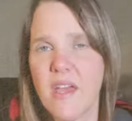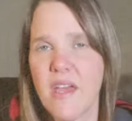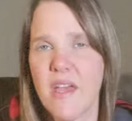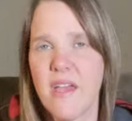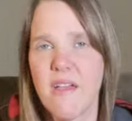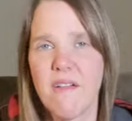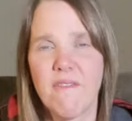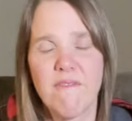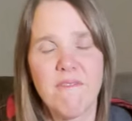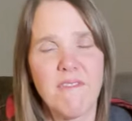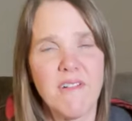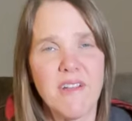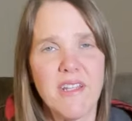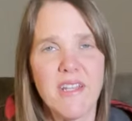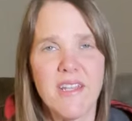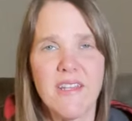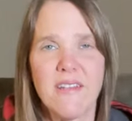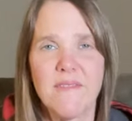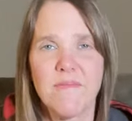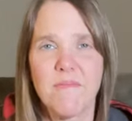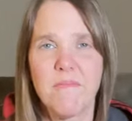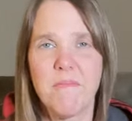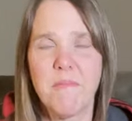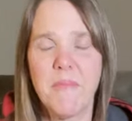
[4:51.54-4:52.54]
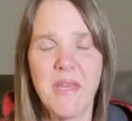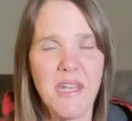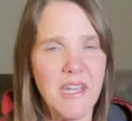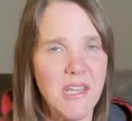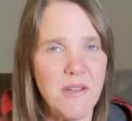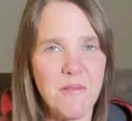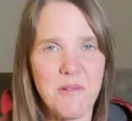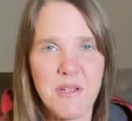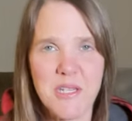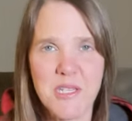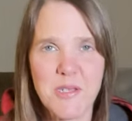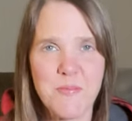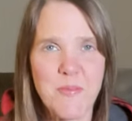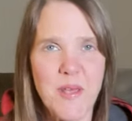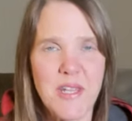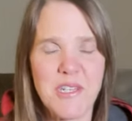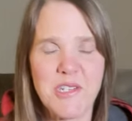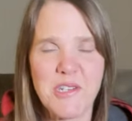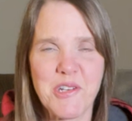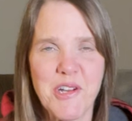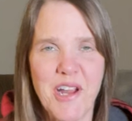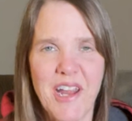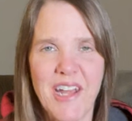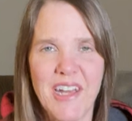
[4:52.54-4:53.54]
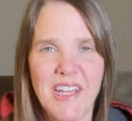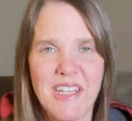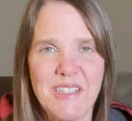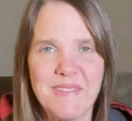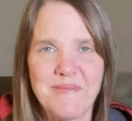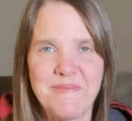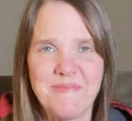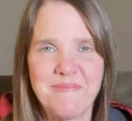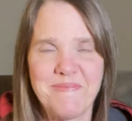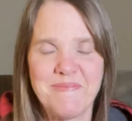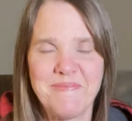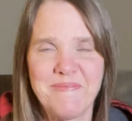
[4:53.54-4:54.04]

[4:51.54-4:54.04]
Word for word: every minute we spent training.